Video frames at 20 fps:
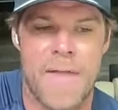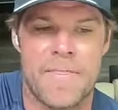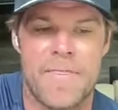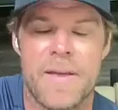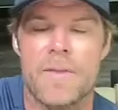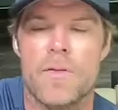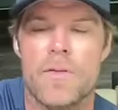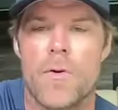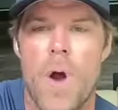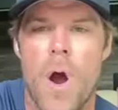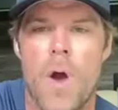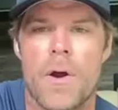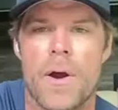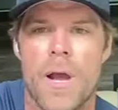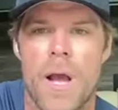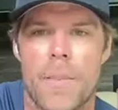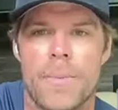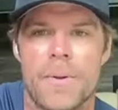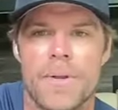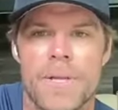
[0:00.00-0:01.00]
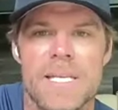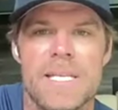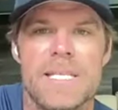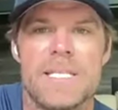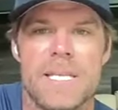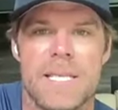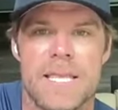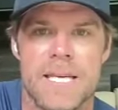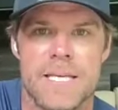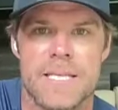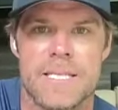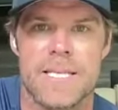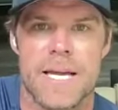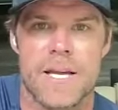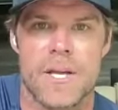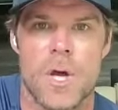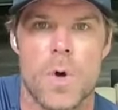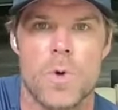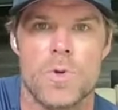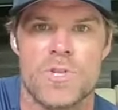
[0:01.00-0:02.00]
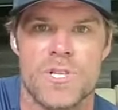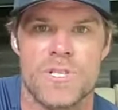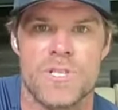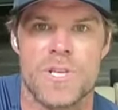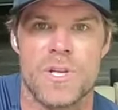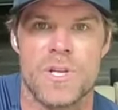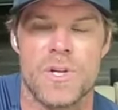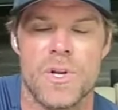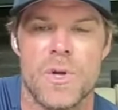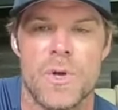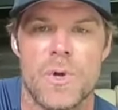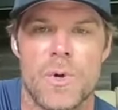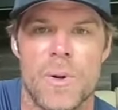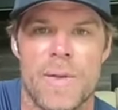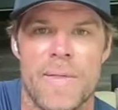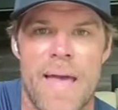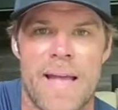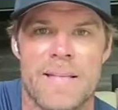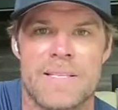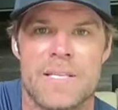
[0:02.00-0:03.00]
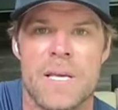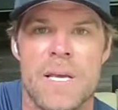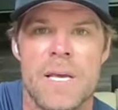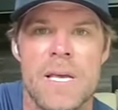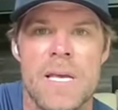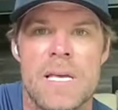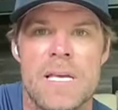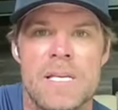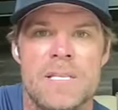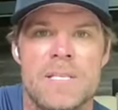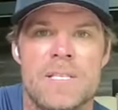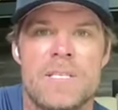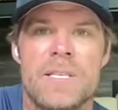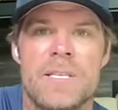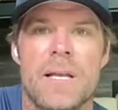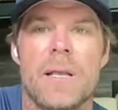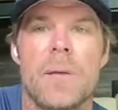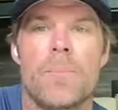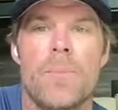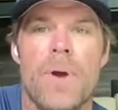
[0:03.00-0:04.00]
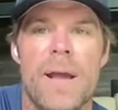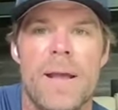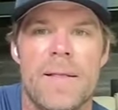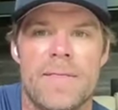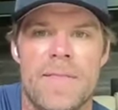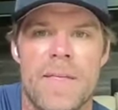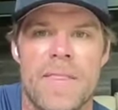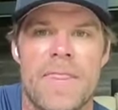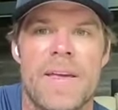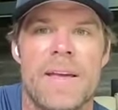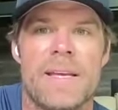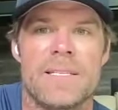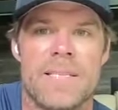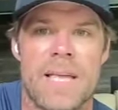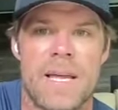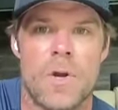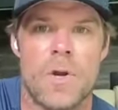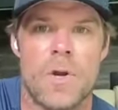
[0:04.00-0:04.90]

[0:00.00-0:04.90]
I think there are a couple easy things that coaches can do, and that's celebrate the things